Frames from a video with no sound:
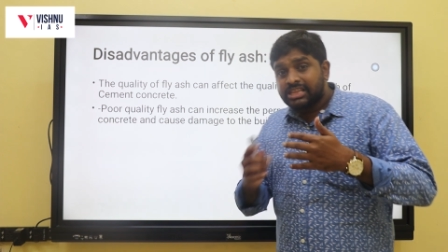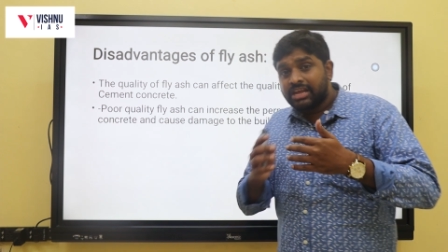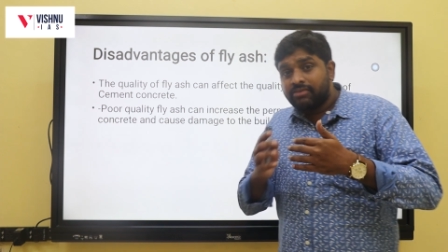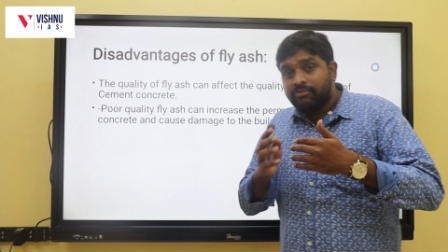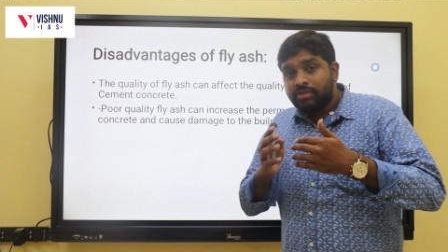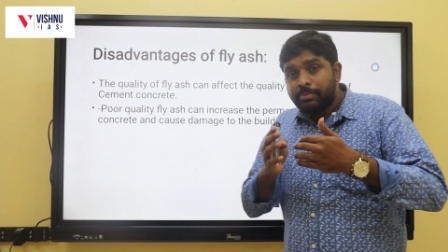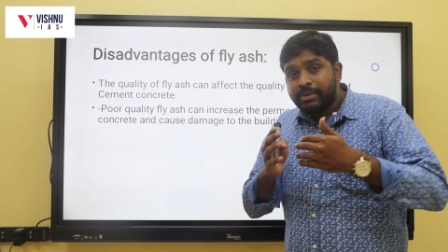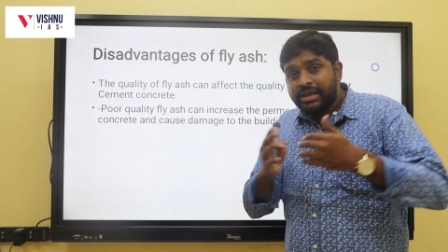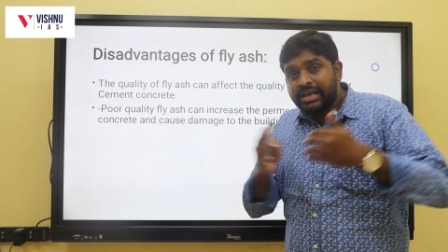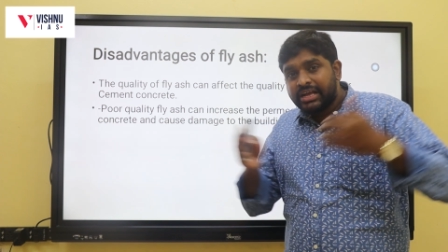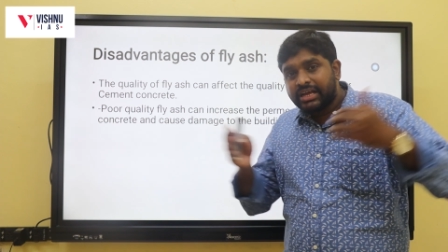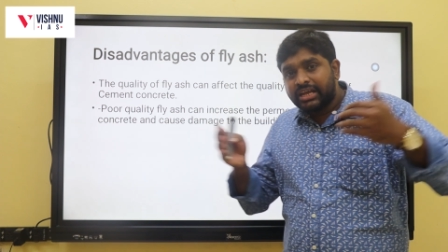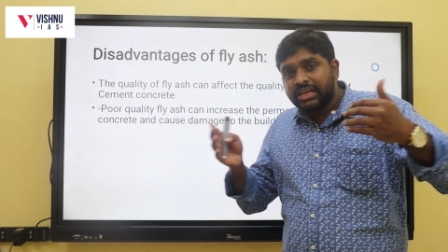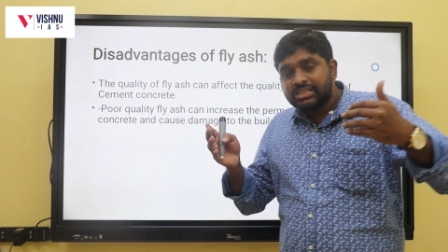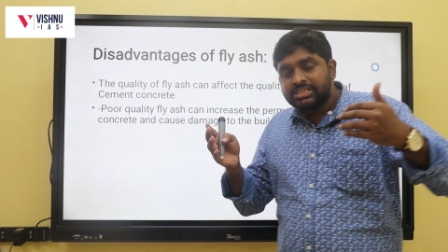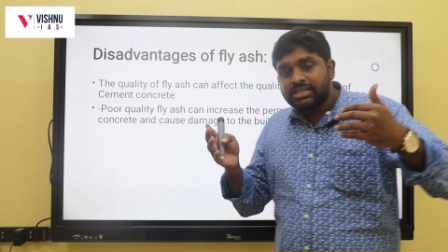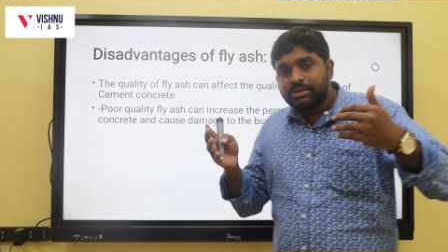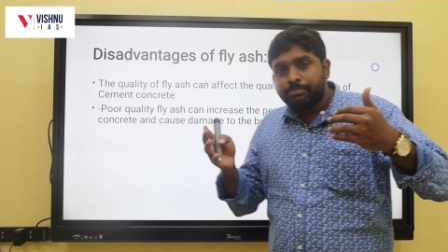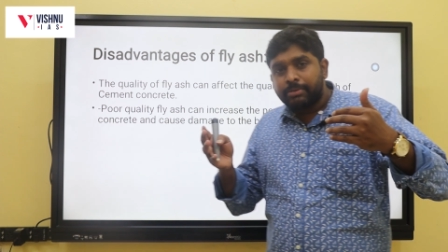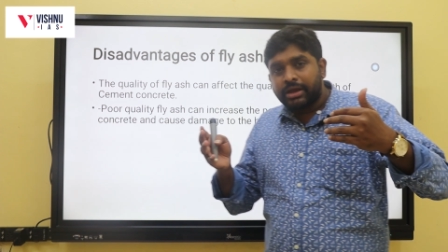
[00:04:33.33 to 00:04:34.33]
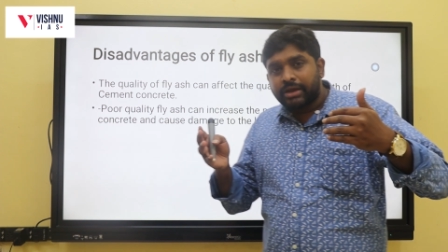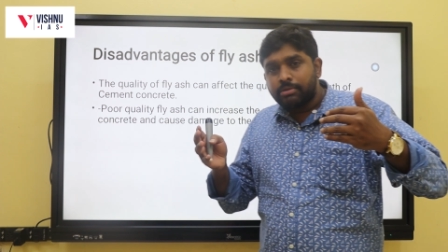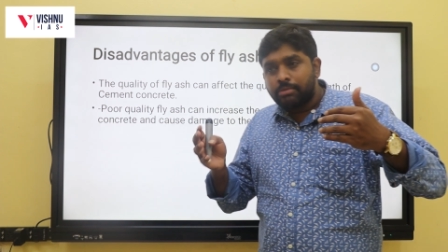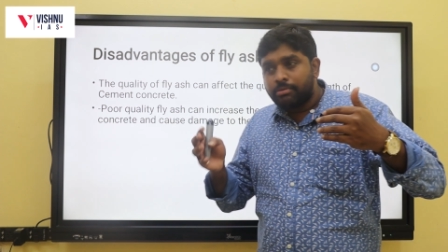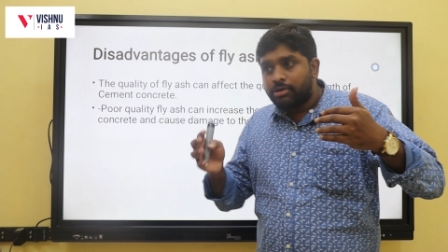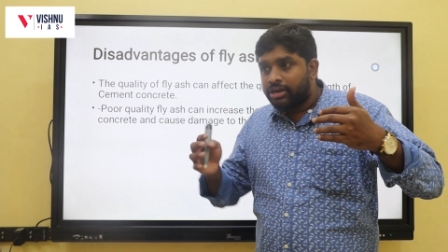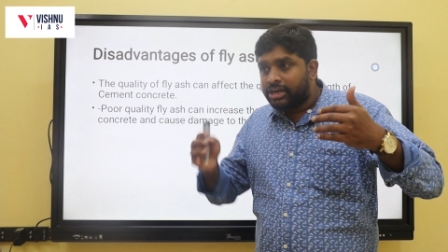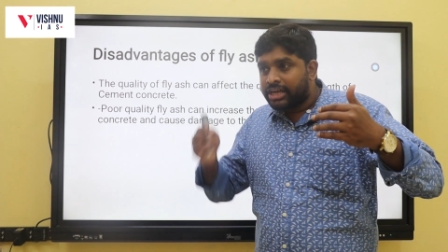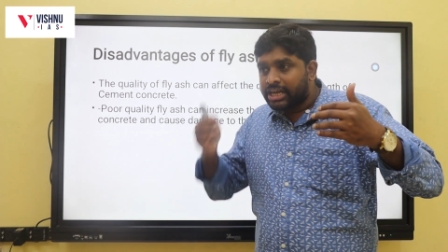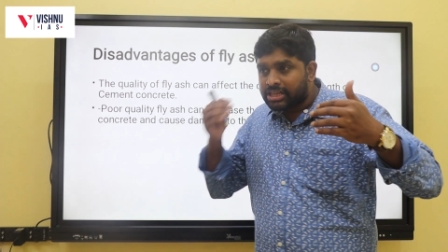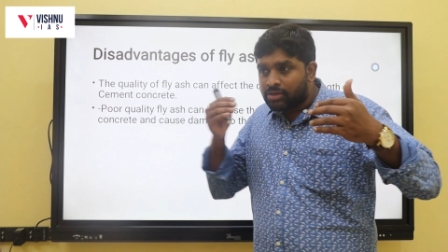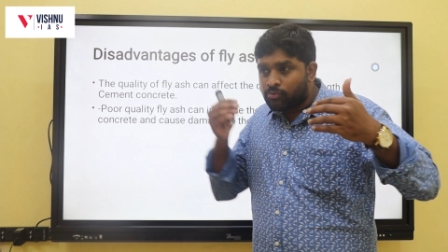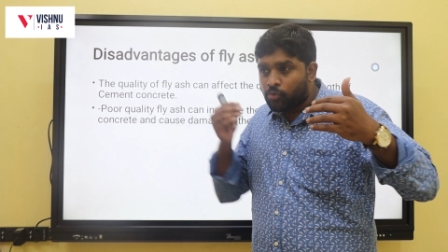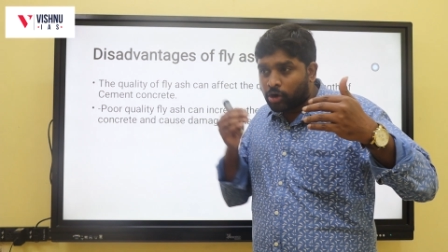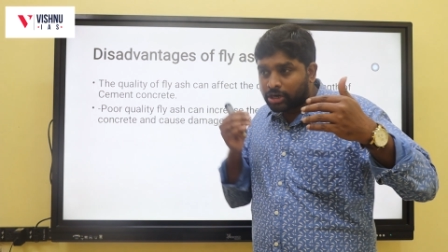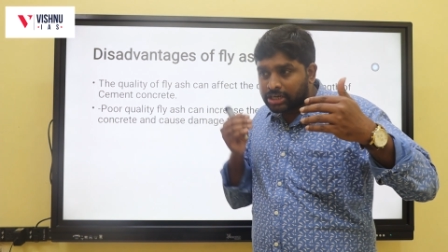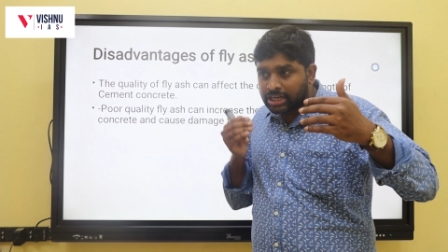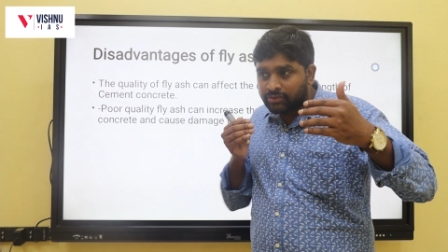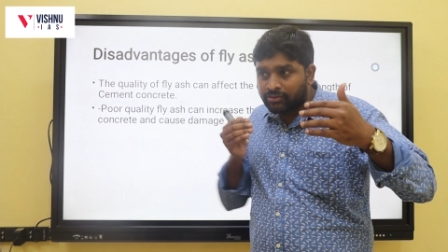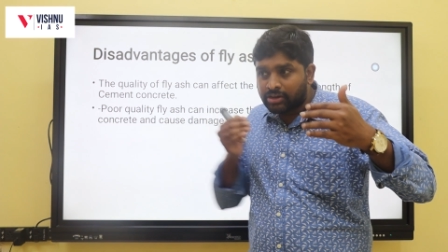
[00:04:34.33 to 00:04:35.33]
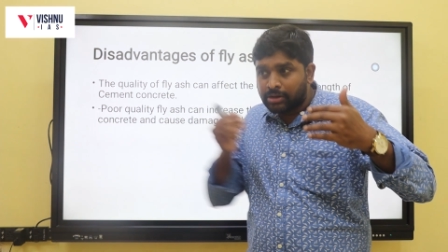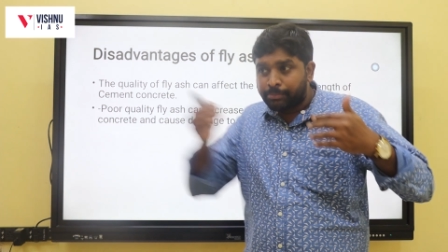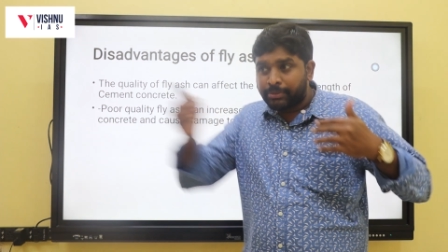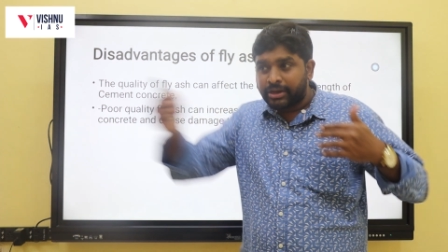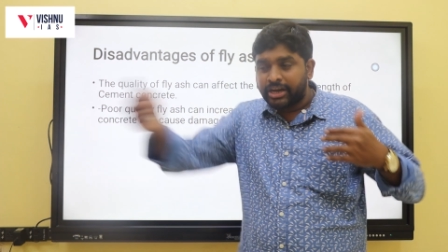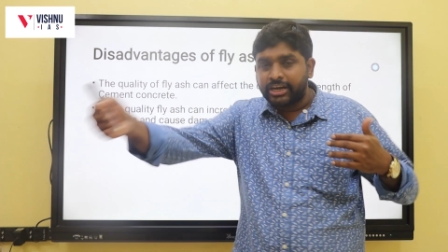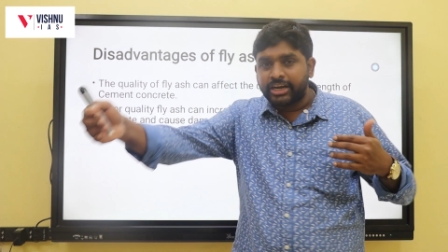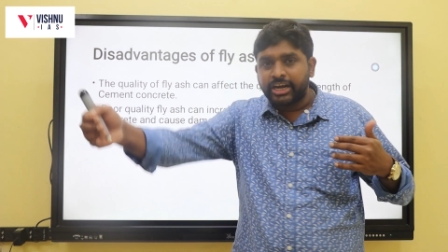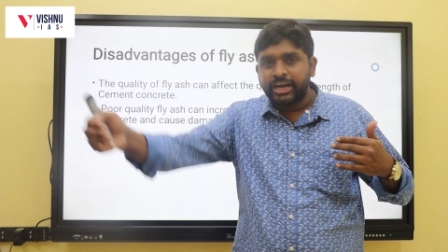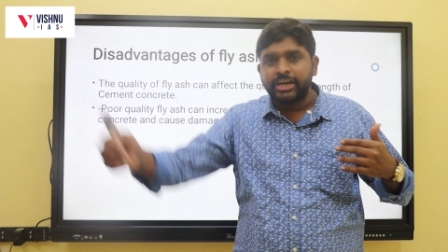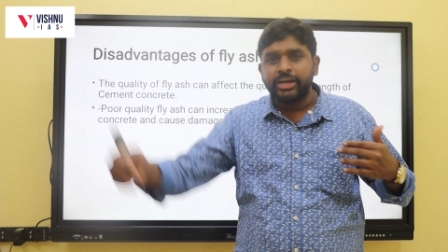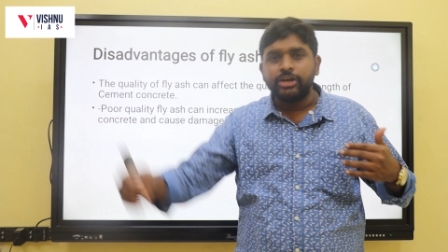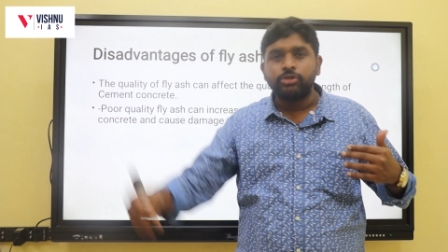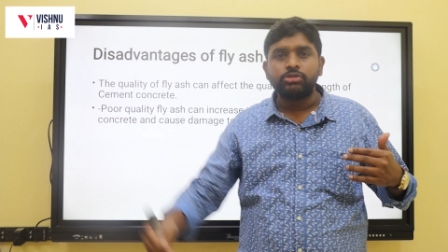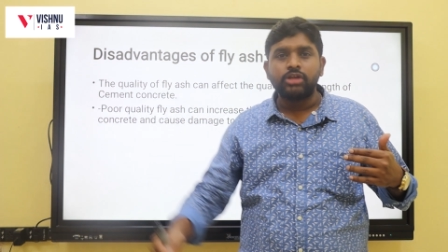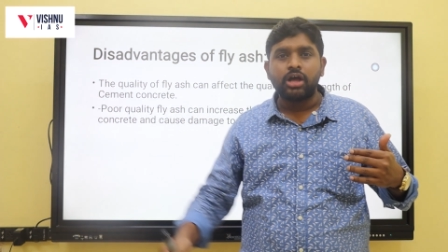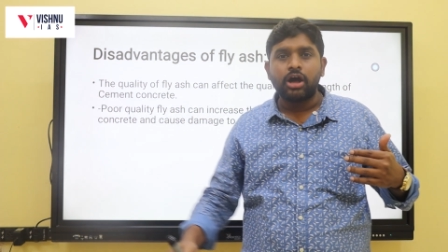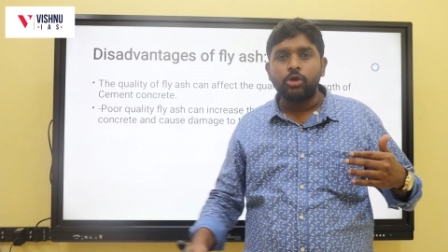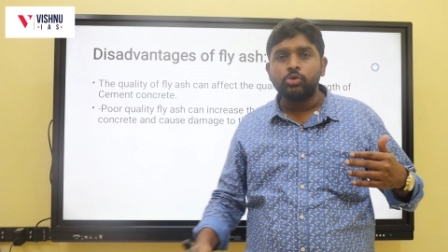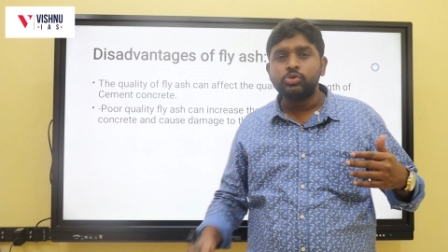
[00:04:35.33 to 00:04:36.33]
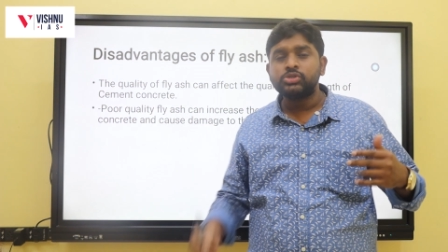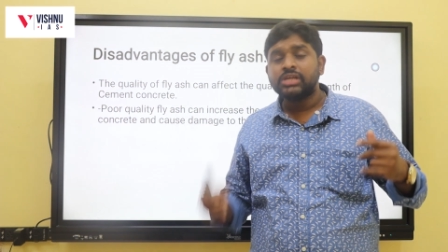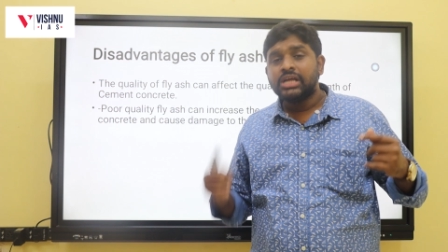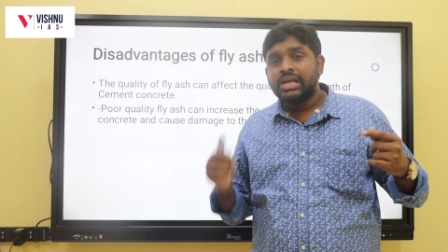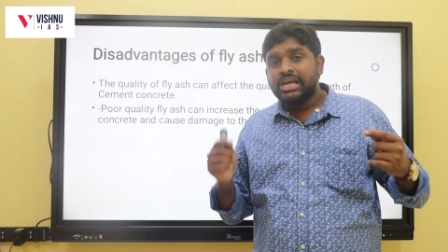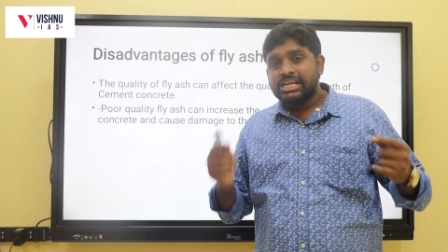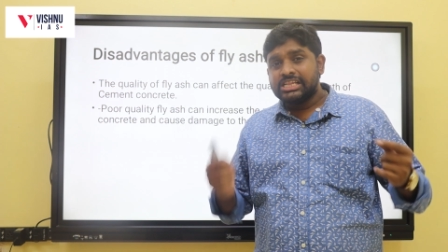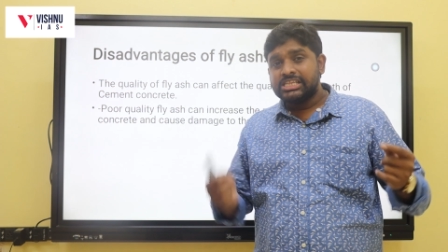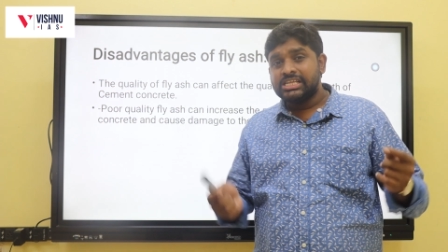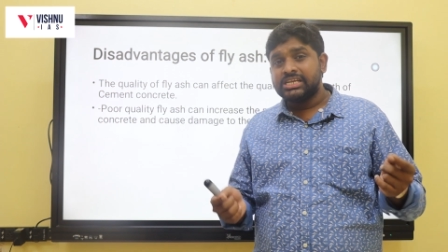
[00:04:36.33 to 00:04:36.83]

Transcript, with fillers: there will be increase in permeability and the water will penetrate into the house.